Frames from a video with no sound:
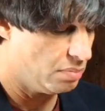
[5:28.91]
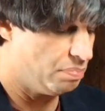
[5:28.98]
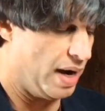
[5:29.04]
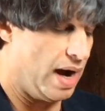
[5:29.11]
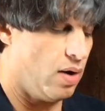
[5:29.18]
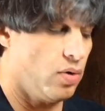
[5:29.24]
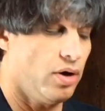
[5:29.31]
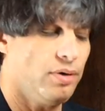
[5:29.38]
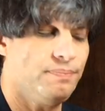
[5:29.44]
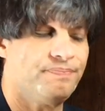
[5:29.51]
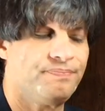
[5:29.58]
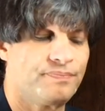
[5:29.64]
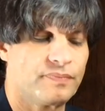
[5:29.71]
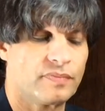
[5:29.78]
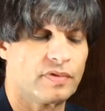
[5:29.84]
power,
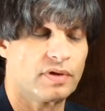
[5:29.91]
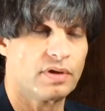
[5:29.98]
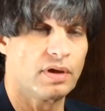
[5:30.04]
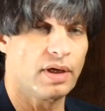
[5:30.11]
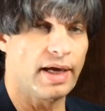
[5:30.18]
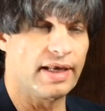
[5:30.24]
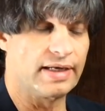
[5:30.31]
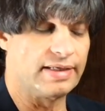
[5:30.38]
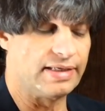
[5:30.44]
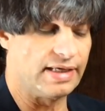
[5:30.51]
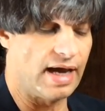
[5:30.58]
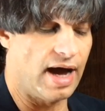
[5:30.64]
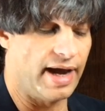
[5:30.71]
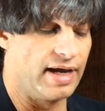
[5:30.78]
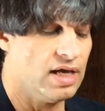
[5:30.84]
and a
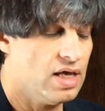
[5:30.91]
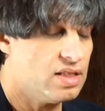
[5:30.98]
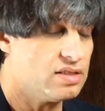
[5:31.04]
DI.